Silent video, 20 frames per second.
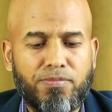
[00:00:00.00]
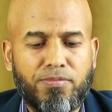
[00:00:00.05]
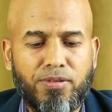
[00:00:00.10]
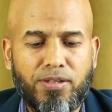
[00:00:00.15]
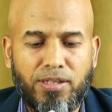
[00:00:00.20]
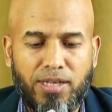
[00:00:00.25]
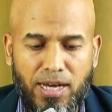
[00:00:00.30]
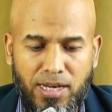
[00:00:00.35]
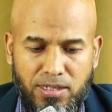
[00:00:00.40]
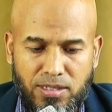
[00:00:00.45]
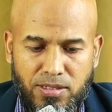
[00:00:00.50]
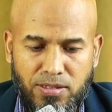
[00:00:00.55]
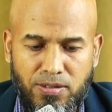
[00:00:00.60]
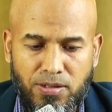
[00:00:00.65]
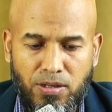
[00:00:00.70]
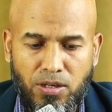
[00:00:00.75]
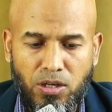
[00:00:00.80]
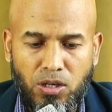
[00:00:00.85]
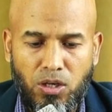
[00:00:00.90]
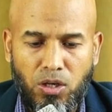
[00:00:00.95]
yes,
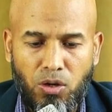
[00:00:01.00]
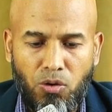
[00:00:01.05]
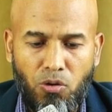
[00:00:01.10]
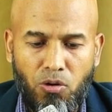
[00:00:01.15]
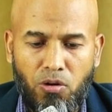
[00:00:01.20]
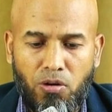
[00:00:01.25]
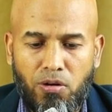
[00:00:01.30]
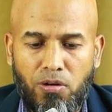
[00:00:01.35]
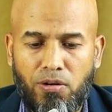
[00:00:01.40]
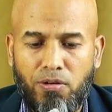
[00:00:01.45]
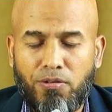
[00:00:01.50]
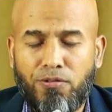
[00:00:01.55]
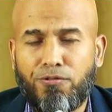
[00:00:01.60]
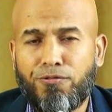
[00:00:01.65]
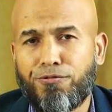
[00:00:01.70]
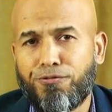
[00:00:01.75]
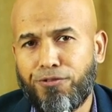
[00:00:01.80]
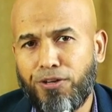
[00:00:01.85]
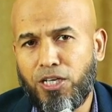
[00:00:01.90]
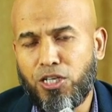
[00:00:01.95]
or
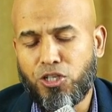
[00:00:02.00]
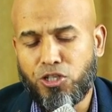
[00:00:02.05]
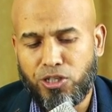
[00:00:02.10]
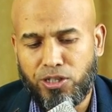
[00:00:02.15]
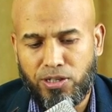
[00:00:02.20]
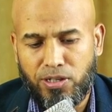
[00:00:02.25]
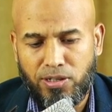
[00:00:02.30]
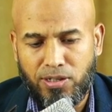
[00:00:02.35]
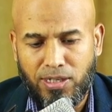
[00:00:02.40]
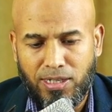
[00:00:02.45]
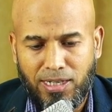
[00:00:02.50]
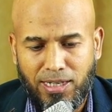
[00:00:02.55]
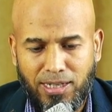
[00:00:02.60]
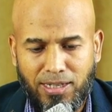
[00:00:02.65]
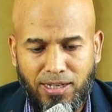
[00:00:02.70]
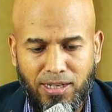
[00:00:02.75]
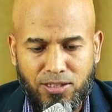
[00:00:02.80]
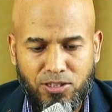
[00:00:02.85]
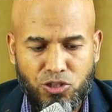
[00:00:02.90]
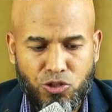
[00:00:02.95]
feature
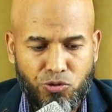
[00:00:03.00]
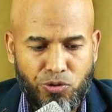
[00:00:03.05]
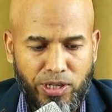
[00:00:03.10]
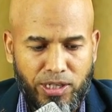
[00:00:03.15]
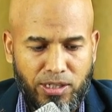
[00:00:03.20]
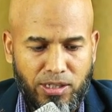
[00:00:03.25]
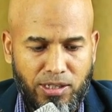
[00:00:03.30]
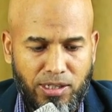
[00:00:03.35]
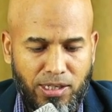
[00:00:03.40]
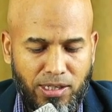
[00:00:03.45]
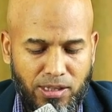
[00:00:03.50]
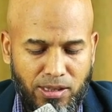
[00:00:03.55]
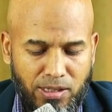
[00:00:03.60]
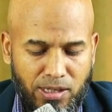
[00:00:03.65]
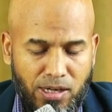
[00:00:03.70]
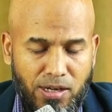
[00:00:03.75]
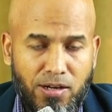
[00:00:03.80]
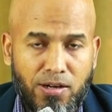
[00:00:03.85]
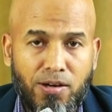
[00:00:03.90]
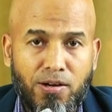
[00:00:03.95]
illustrated in
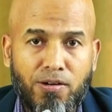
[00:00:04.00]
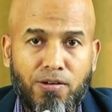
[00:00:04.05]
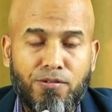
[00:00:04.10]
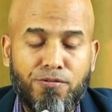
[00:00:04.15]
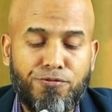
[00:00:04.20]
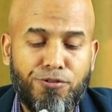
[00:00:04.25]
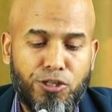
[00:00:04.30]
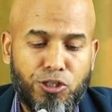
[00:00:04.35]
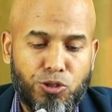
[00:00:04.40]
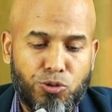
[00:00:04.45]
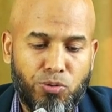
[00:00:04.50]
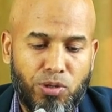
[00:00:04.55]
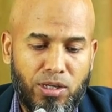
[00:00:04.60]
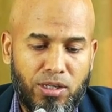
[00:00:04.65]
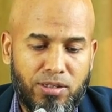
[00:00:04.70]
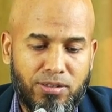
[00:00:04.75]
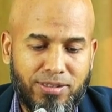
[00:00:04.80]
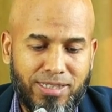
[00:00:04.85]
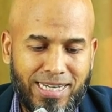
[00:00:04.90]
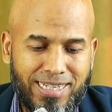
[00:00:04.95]
the
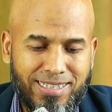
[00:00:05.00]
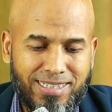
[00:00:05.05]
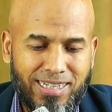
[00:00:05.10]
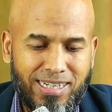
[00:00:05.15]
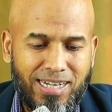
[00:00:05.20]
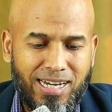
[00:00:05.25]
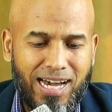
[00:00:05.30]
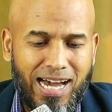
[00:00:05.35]
visual data,